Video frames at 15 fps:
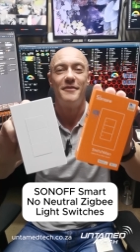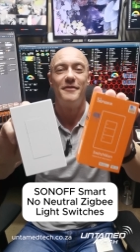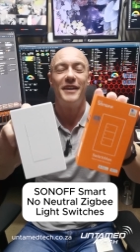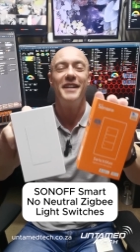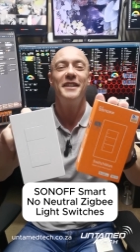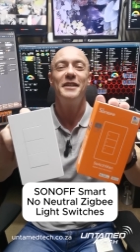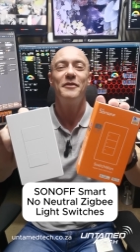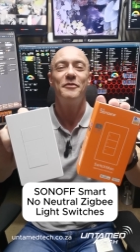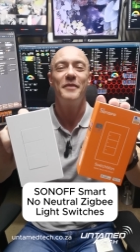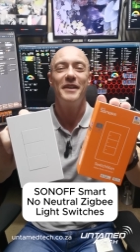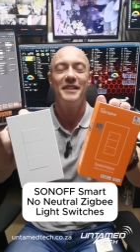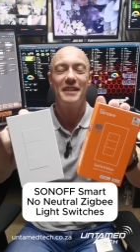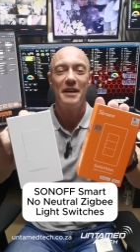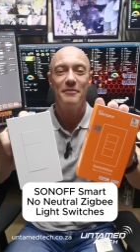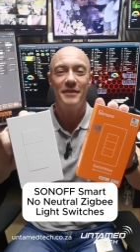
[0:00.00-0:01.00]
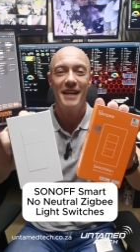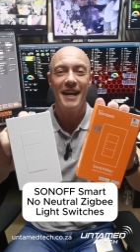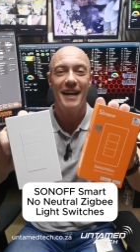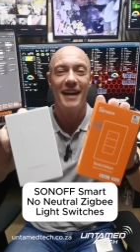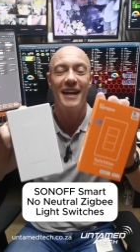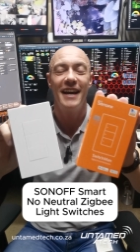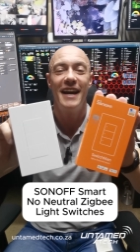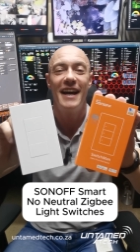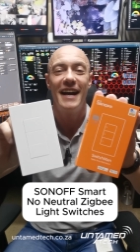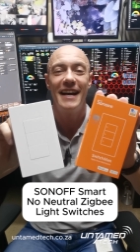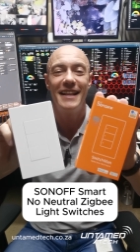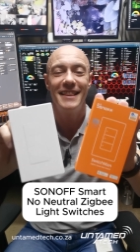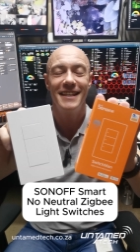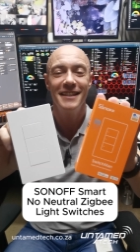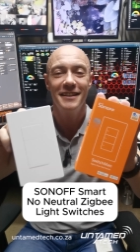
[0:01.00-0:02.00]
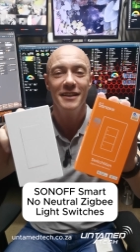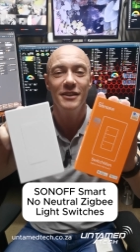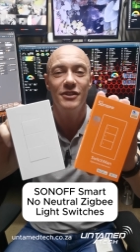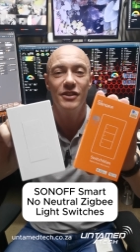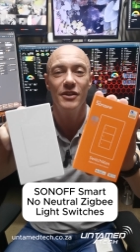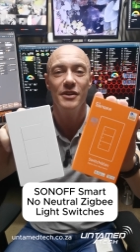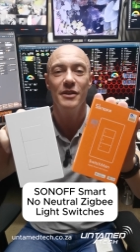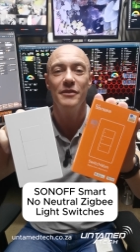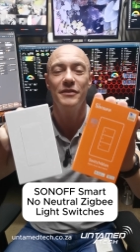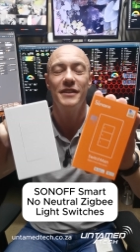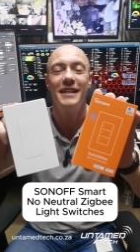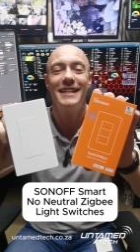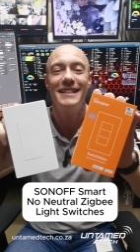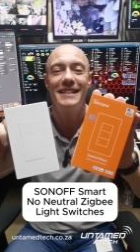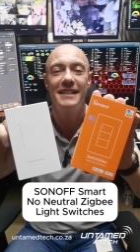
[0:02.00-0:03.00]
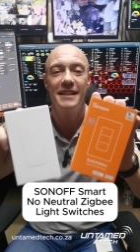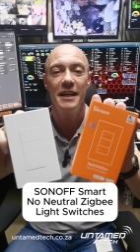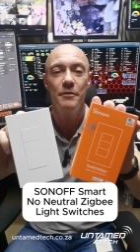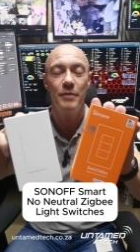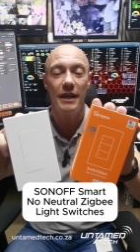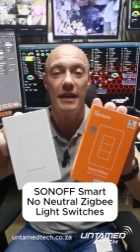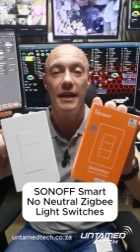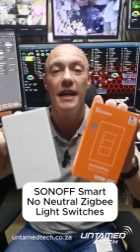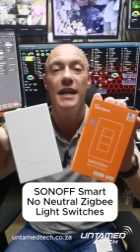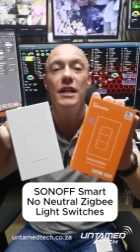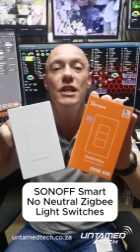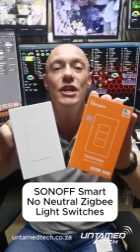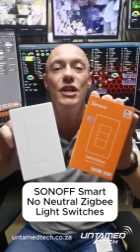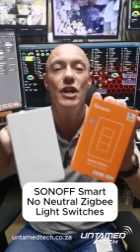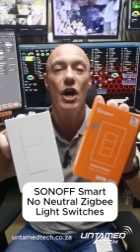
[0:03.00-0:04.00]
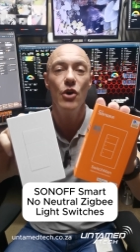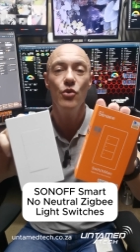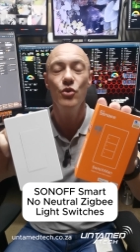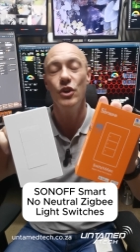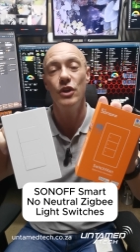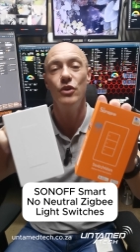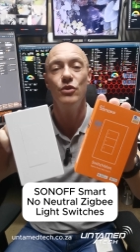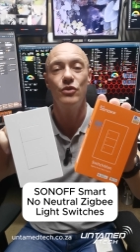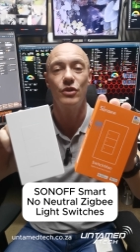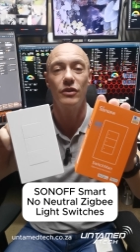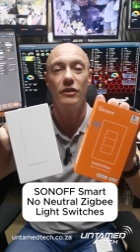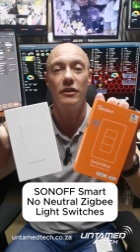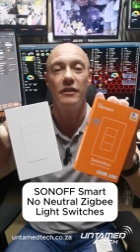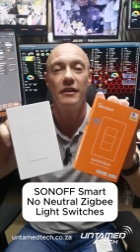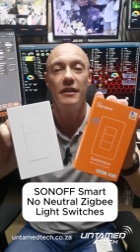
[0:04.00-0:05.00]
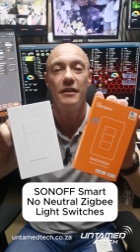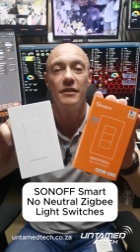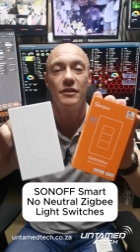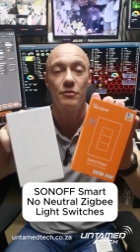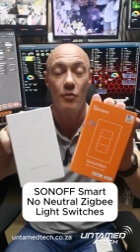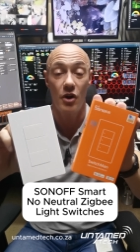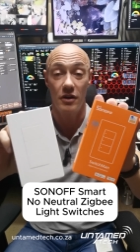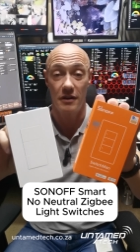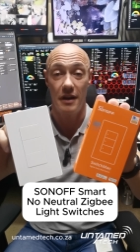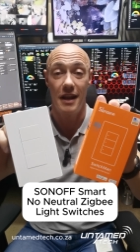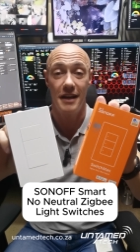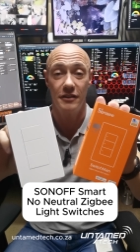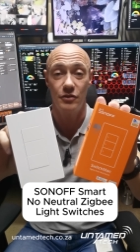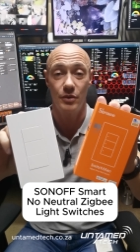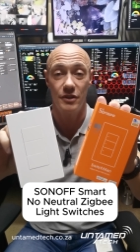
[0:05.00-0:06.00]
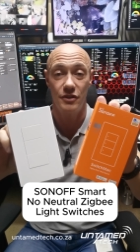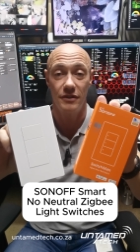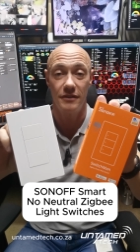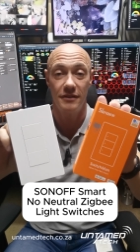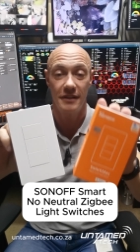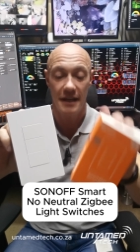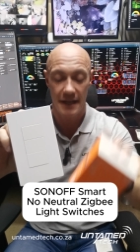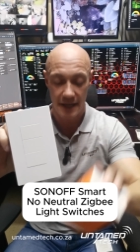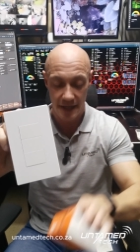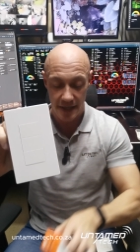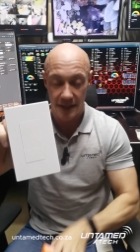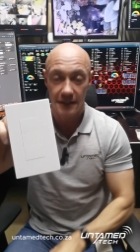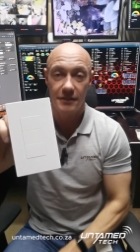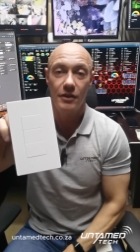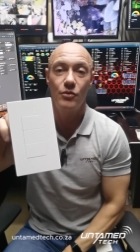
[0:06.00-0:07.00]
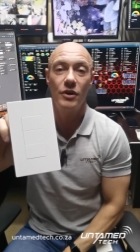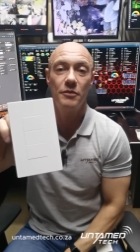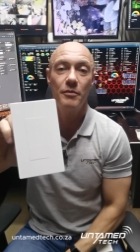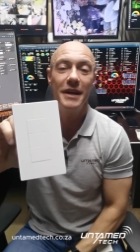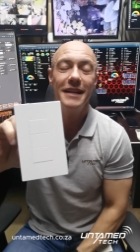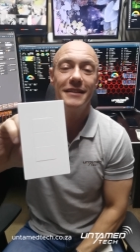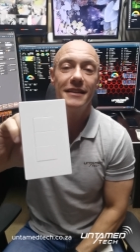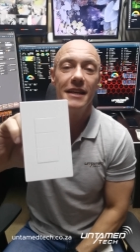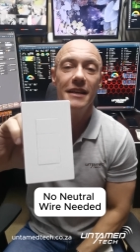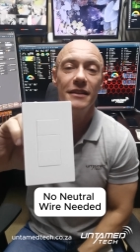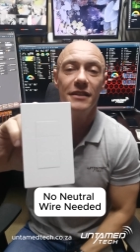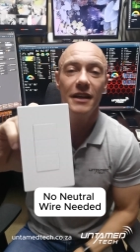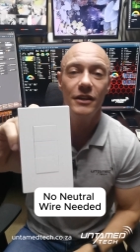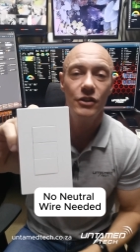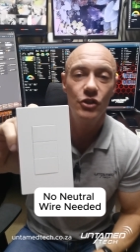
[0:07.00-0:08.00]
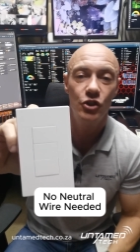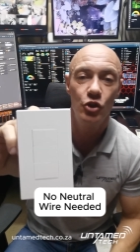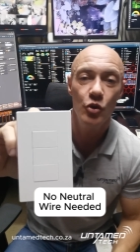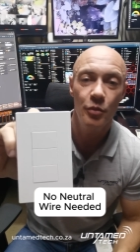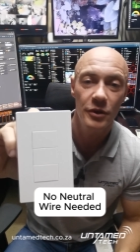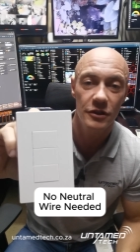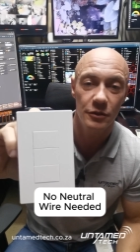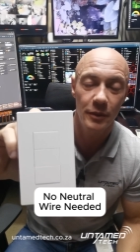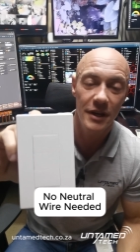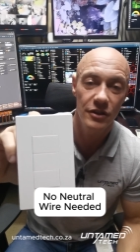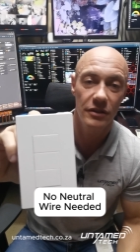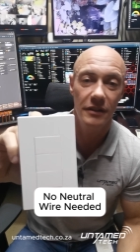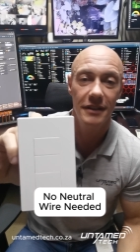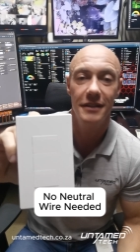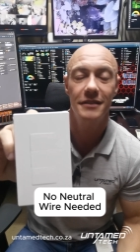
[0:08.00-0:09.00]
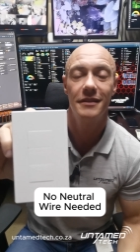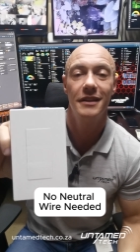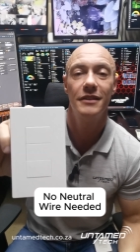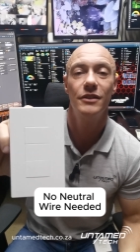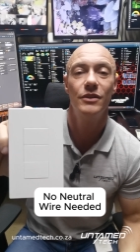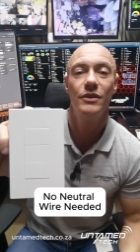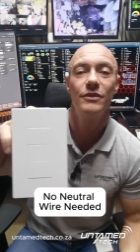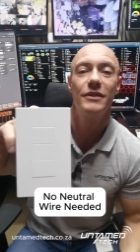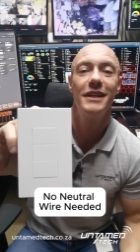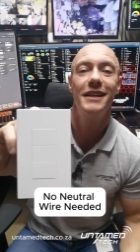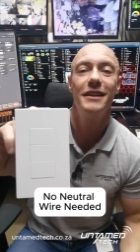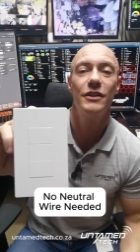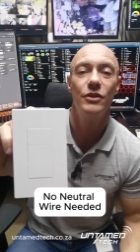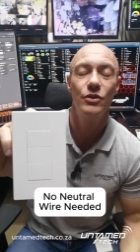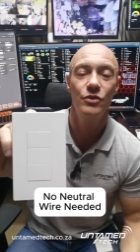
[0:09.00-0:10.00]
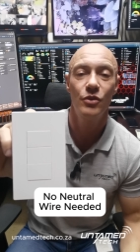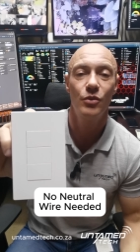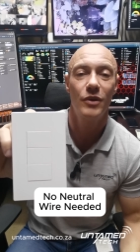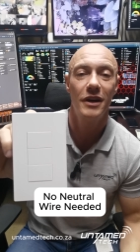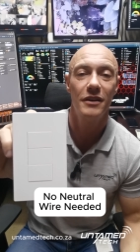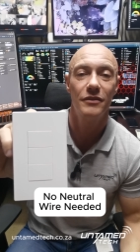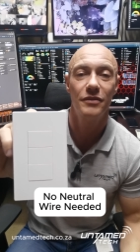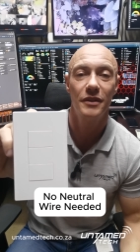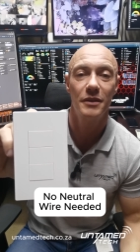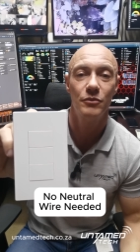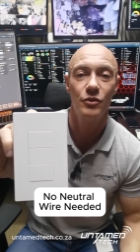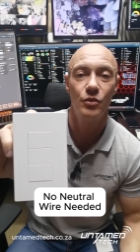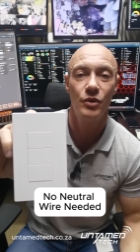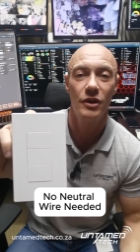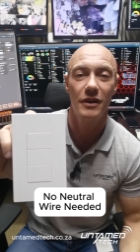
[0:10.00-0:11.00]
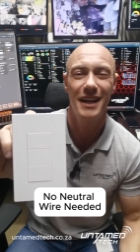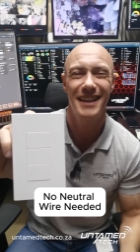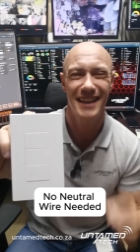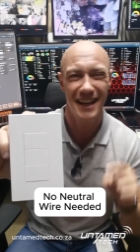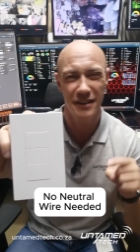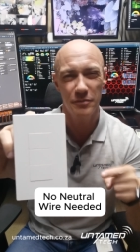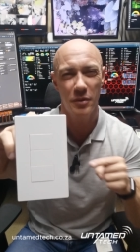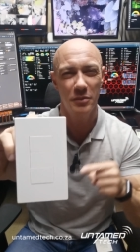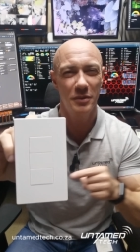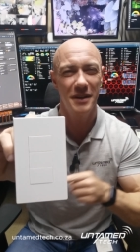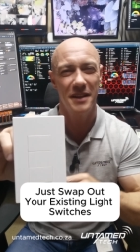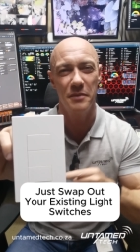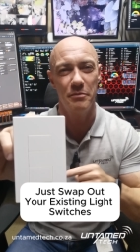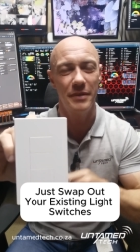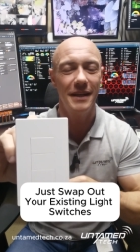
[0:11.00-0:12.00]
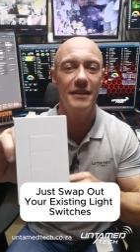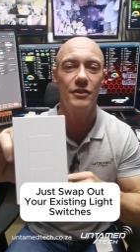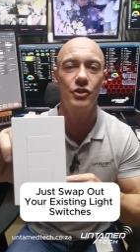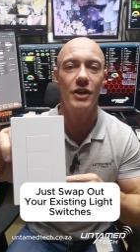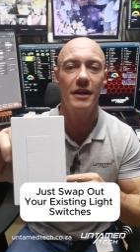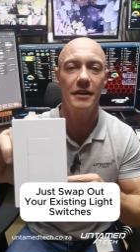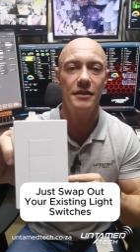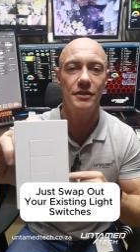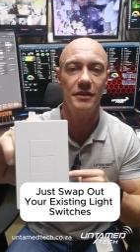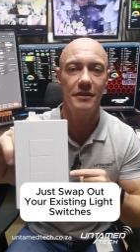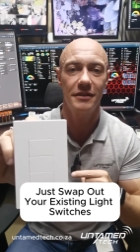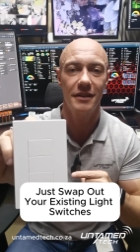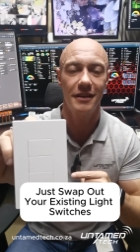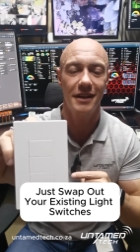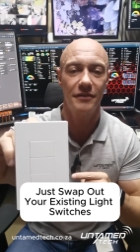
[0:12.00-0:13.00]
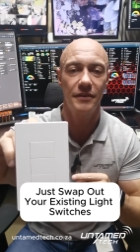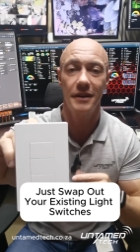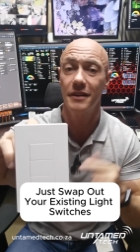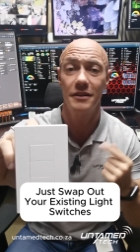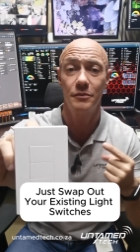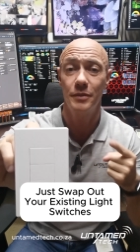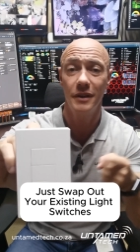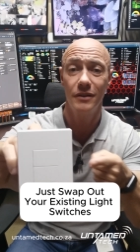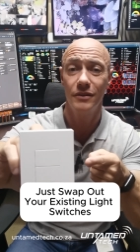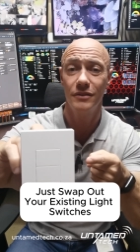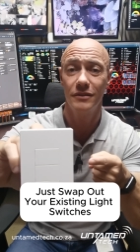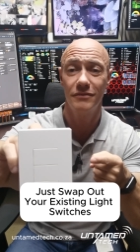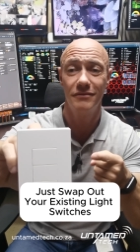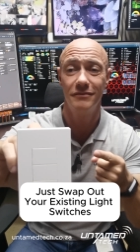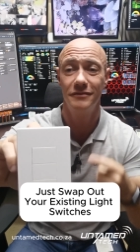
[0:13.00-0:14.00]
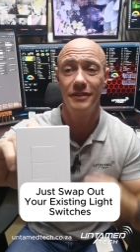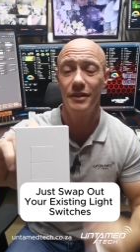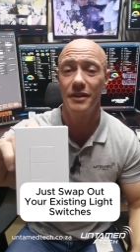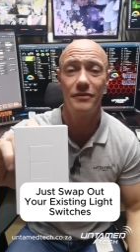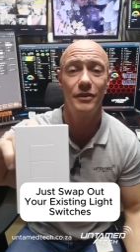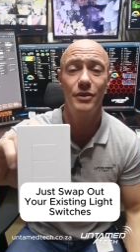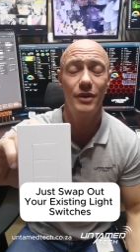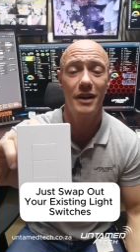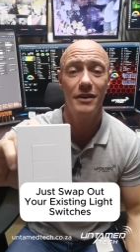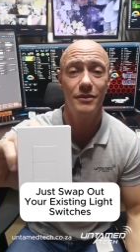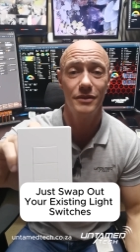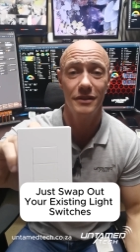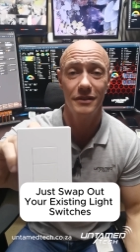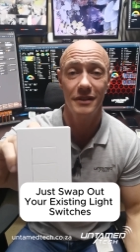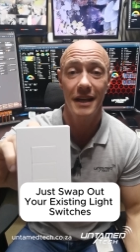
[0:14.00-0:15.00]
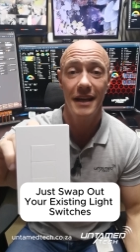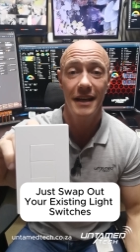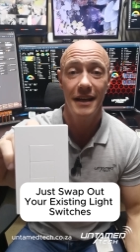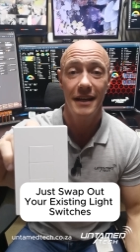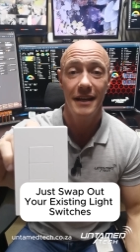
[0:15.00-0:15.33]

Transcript: Volunteer here from Untamed Tech, and this is Sonoff Zigbee No Neutral Smart Light Switches. So what makes these super special is that you don't need a neutral wire for them to work, and that's probably the biggest challenge in South Africa because very few houses